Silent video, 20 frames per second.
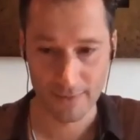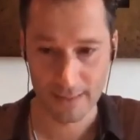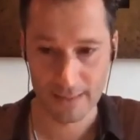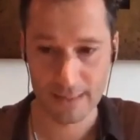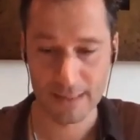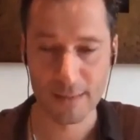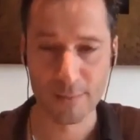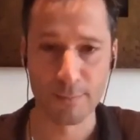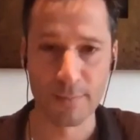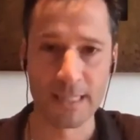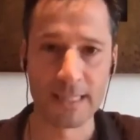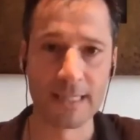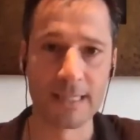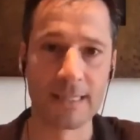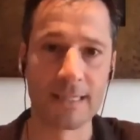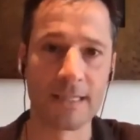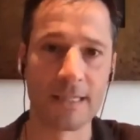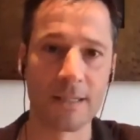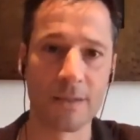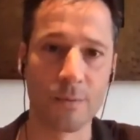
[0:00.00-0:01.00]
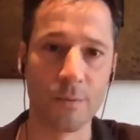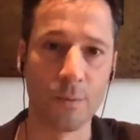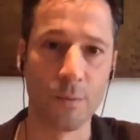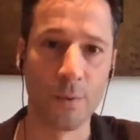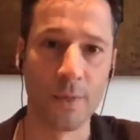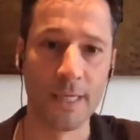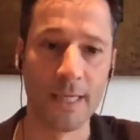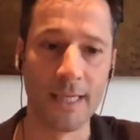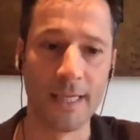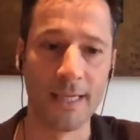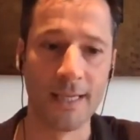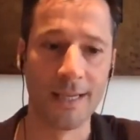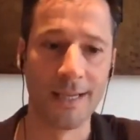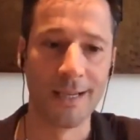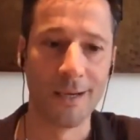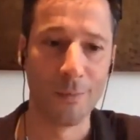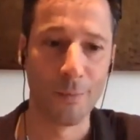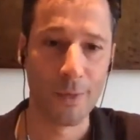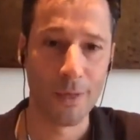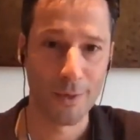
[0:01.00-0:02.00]
an existing business. We
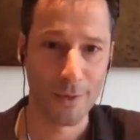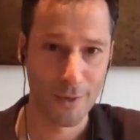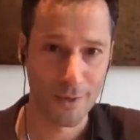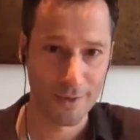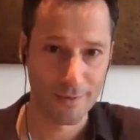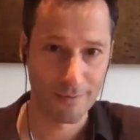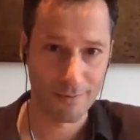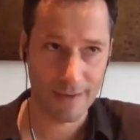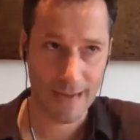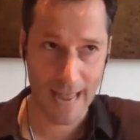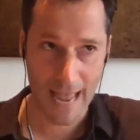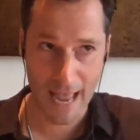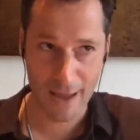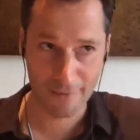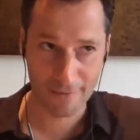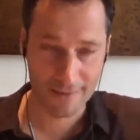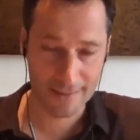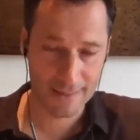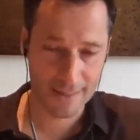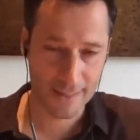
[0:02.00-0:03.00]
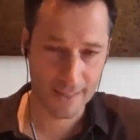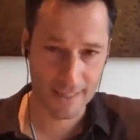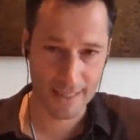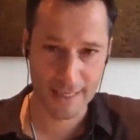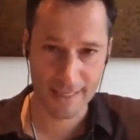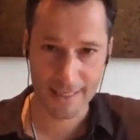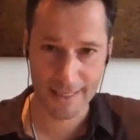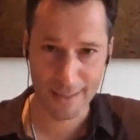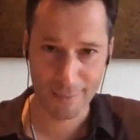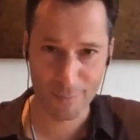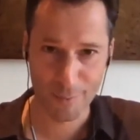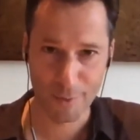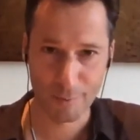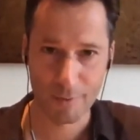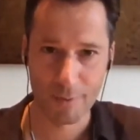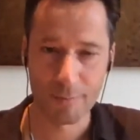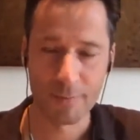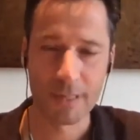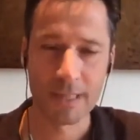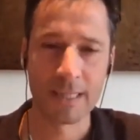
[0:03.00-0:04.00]
are going to have these chicken and the egg
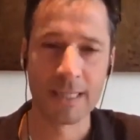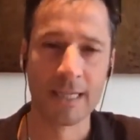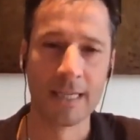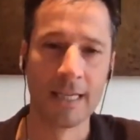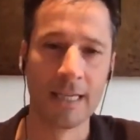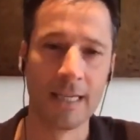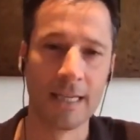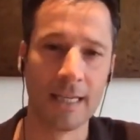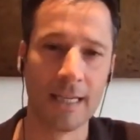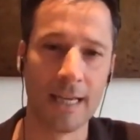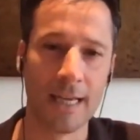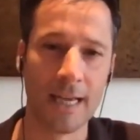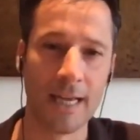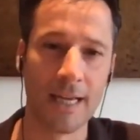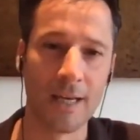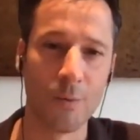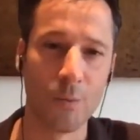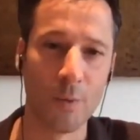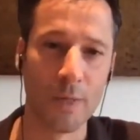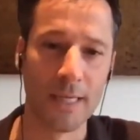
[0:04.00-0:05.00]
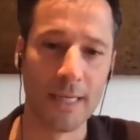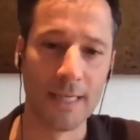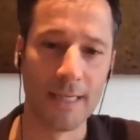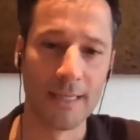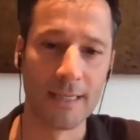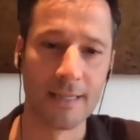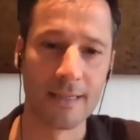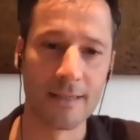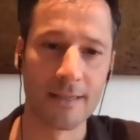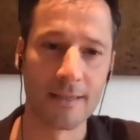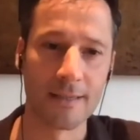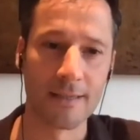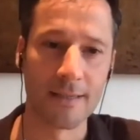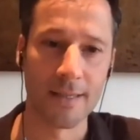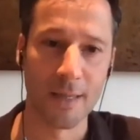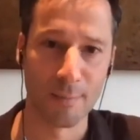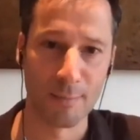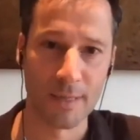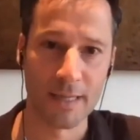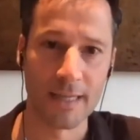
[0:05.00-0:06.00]
problems, and we need
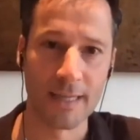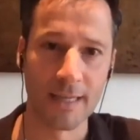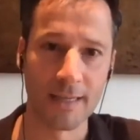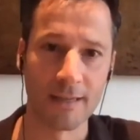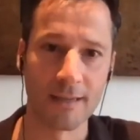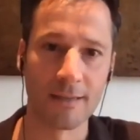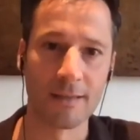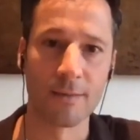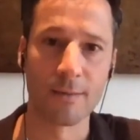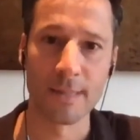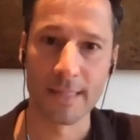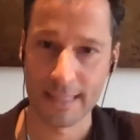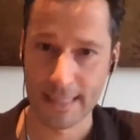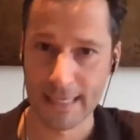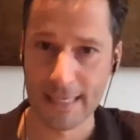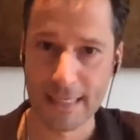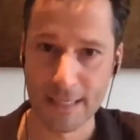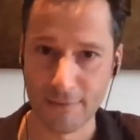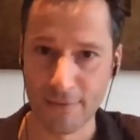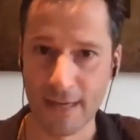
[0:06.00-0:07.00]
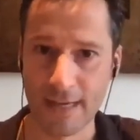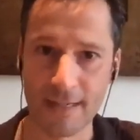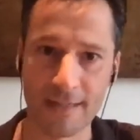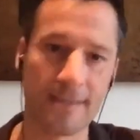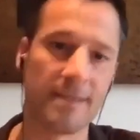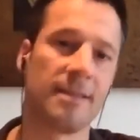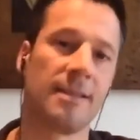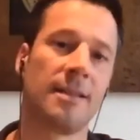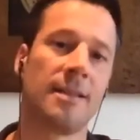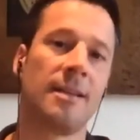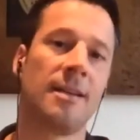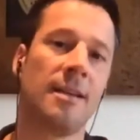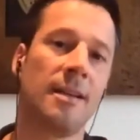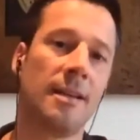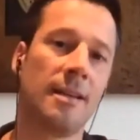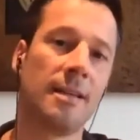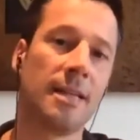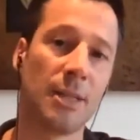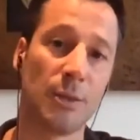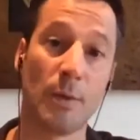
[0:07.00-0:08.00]
something to incentivize
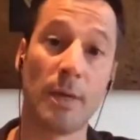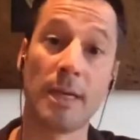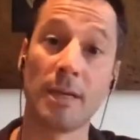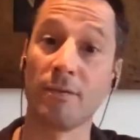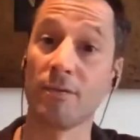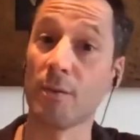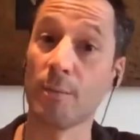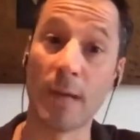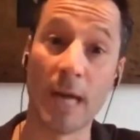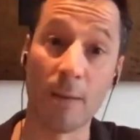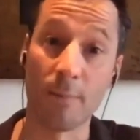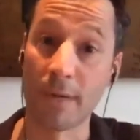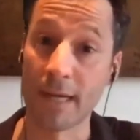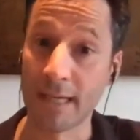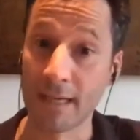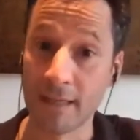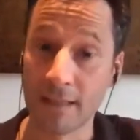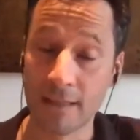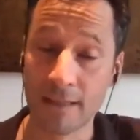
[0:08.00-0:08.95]
the trading from happening.